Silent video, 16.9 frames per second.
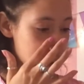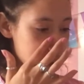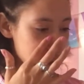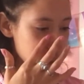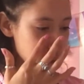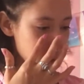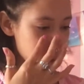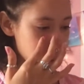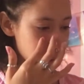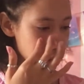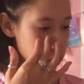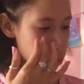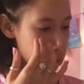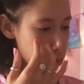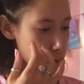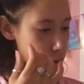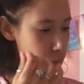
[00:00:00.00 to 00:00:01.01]
So it's really
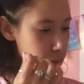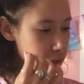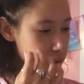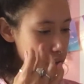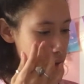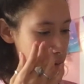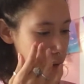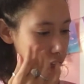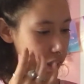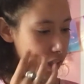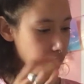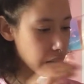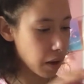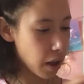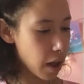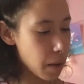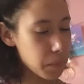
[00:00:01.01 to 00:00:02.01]
cool knowing that
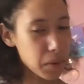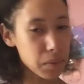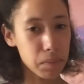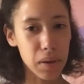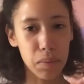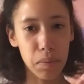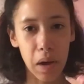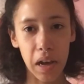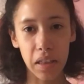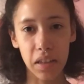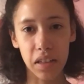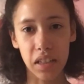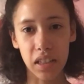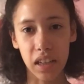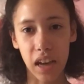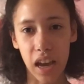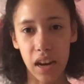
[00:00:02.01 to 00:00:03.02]
me buying this
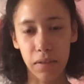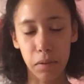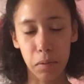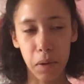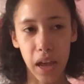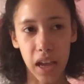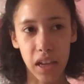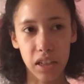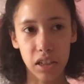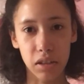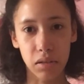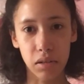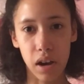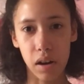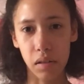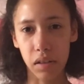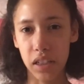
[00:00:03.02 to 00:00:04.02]
is kind of a way to
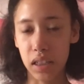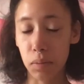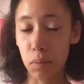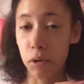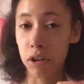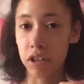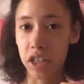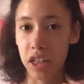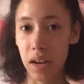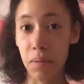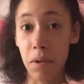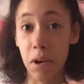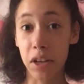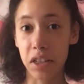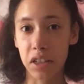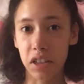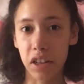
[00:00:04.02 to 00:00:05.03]
not only support Shea
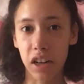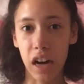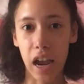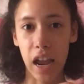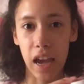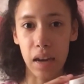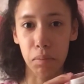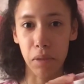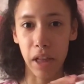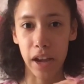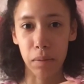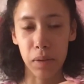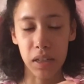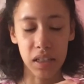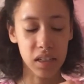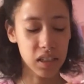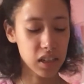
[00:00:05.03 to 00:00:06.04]
Moisture and black
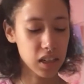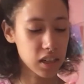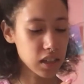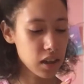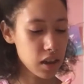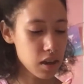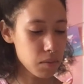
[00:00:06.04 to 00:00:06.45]
businesses,